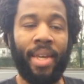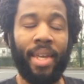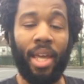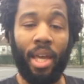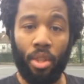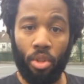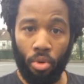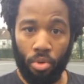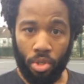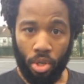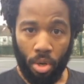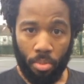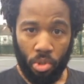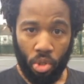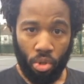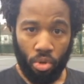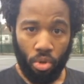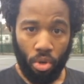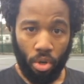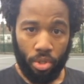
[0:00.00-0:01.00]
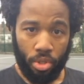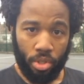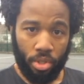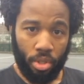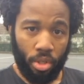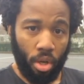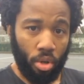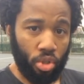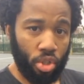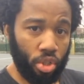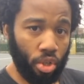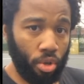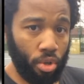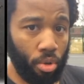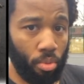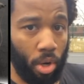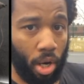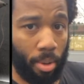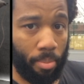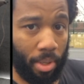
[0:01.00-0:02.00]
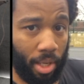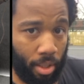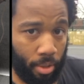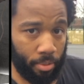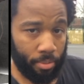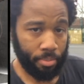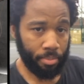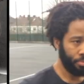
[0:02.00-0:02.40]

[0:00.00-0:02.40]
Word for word: Get those arms across. I'll show you what I mean.